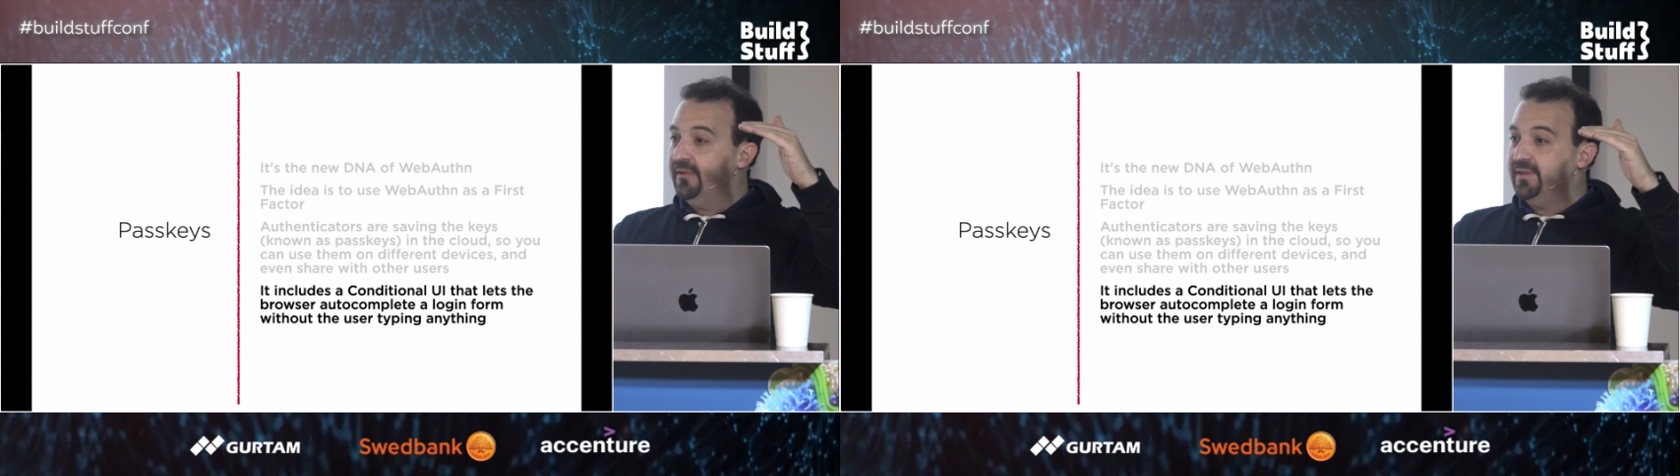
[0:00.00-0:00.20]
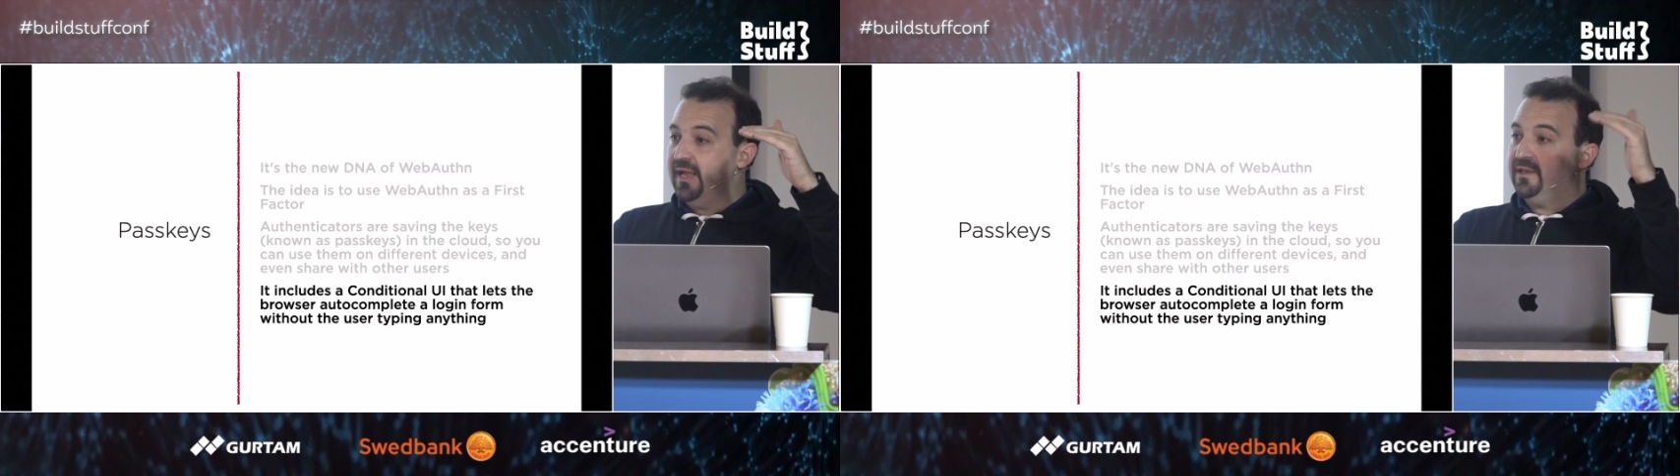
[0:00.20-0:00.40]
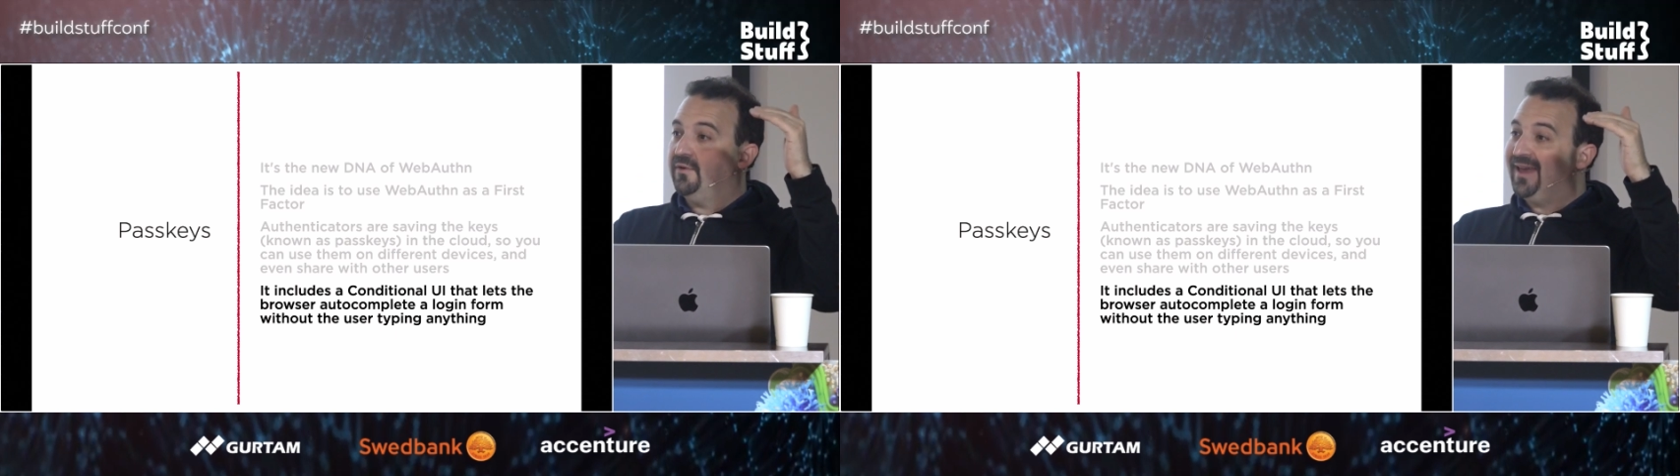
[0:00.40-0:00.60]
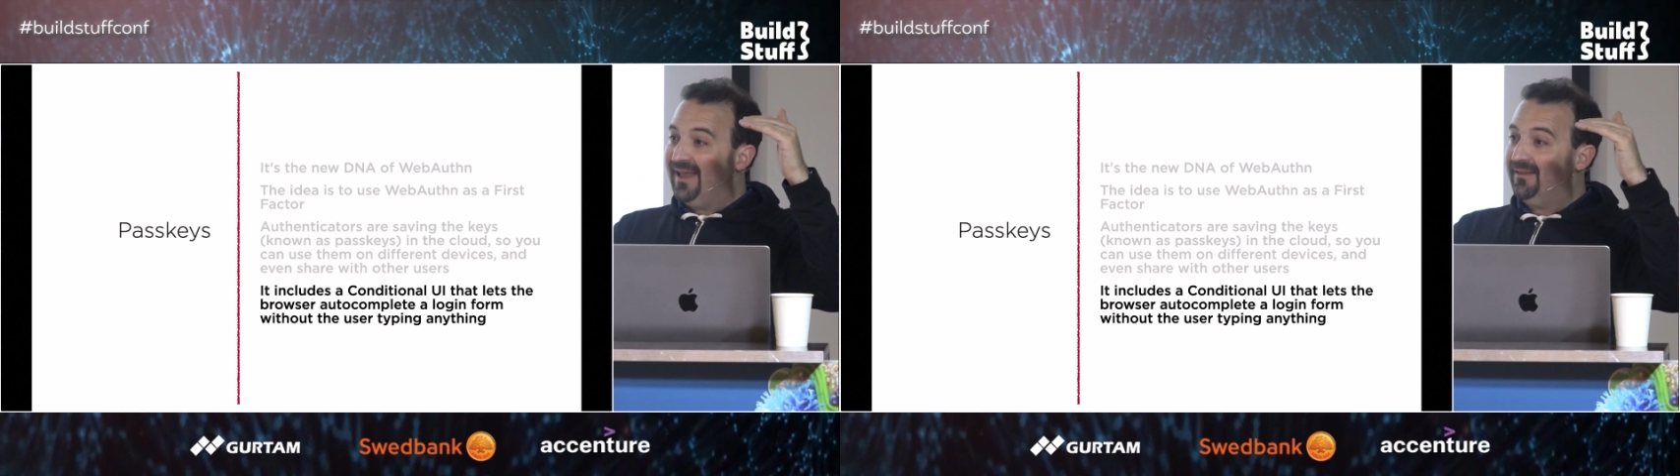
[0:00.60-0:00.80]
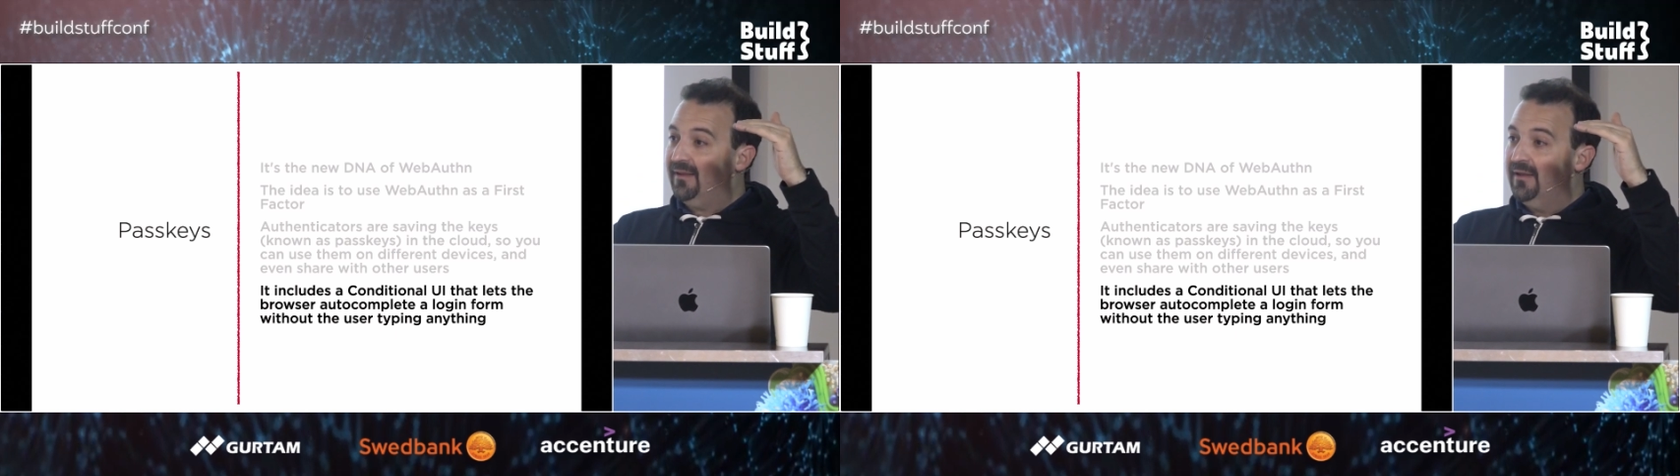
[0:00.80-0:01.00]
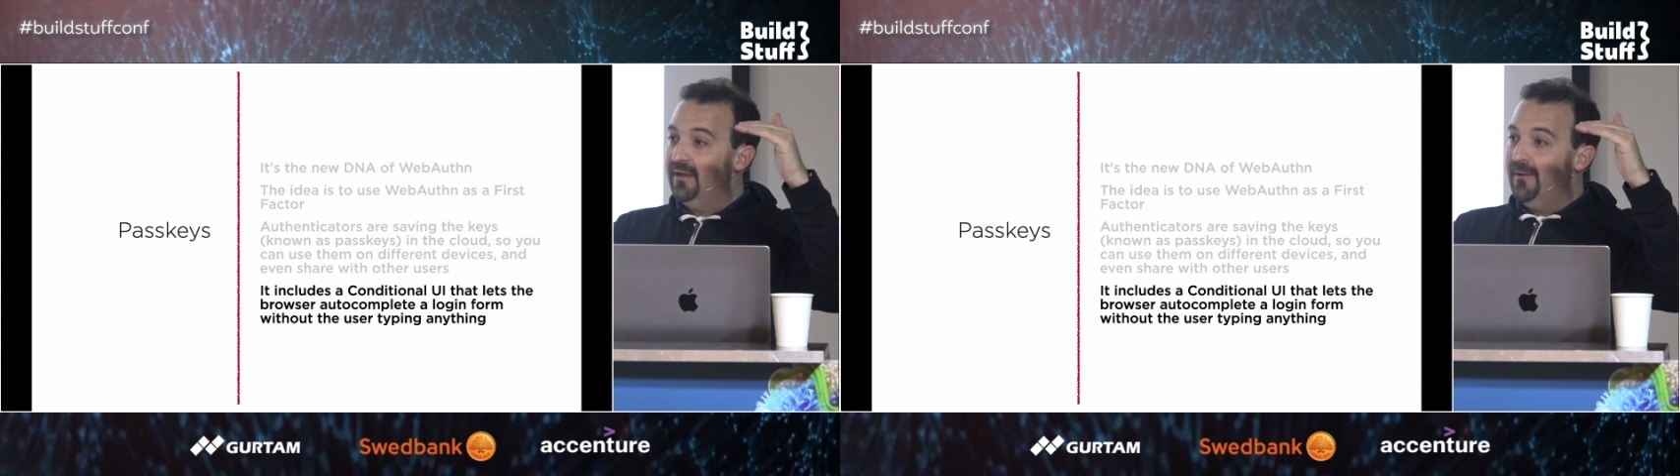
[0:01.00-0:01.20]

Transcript: that you get,